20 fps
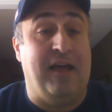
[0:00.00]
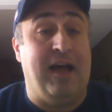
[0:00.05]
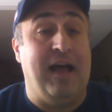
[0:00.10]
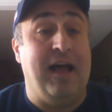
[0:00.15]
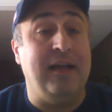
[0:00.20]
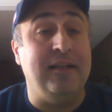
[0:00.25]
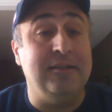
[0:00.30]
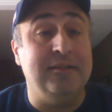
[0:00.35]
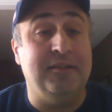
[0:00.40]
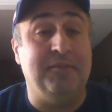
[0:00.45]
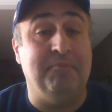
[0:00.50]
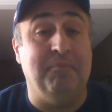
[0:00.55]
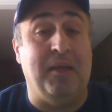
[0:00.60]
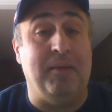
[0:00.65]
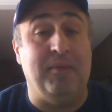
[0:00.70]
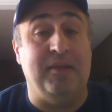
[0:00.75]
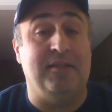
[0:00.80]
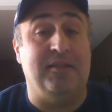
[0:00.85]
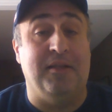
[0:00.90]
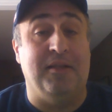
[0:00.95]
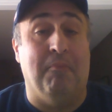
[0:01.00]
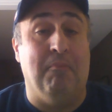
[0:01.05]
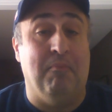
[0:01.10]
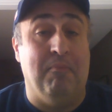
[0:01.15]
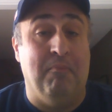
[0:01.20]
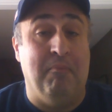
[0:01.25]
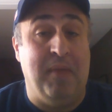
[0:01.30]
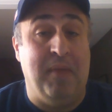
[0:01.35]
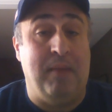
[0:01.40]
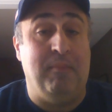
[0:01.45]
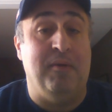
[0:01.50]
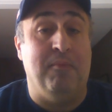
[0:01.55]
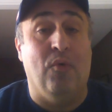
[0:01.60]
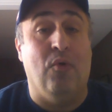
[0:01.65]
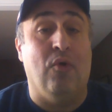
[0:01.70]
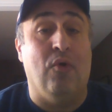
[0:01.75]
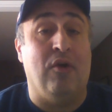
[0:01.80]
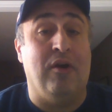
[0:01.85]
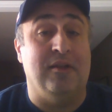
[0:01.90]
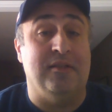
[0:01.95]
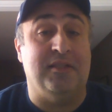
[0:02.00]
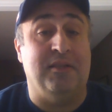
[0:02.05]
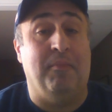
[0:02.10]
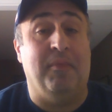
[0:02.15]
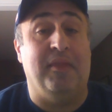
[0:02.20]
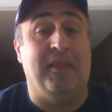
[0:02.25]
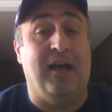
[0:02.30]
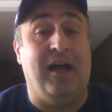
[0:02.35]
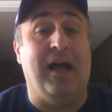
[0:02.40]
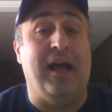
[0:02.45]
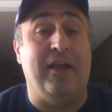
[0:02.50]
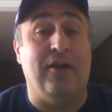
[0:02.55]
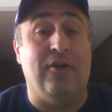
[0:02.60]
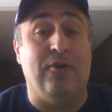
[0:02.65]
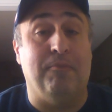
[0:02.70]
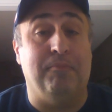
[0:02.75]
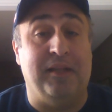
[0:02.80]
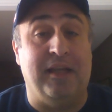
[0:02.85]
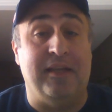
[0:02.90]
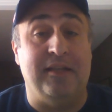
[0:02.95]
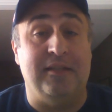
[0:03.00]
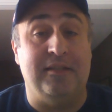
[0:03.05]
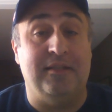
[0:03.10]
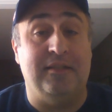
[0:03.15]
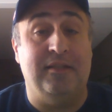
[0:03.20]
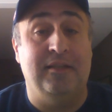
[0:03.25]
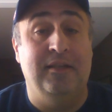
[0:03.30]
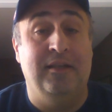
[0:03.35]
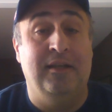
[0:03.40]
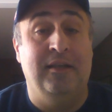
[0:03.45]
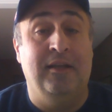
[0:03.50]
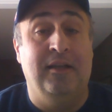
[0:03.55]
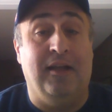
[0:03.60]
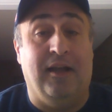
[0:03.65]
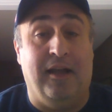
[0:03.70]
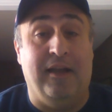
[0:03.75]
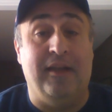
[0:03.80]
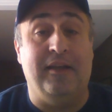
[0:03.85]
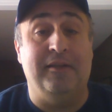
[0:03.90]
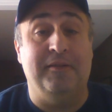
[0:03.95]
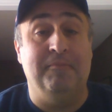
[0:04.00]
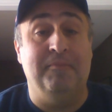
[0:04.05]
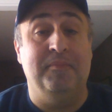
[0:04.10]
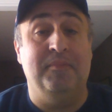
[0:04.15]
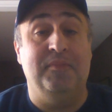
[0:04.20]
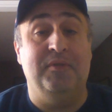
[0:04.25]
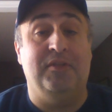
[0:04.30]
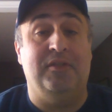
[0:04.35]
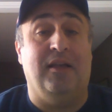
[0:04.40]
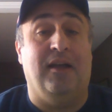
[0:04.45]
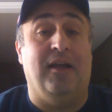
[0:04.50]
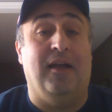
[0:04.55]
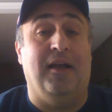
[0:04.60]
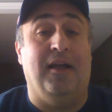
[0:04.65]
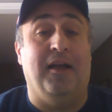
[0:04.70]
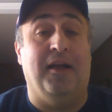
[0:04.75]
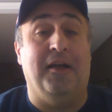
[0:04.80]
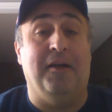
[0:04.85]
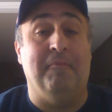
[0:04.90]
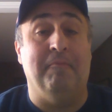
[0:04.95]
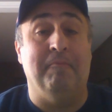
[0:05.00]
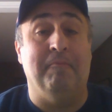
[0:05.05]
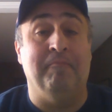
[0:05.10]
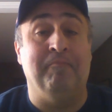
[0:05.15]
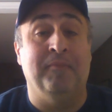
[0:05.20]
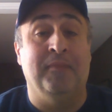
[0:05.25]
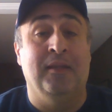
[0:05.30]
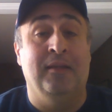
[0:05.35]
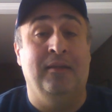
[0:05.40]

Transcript: that maybe some maybe more on some of the higher placed items um,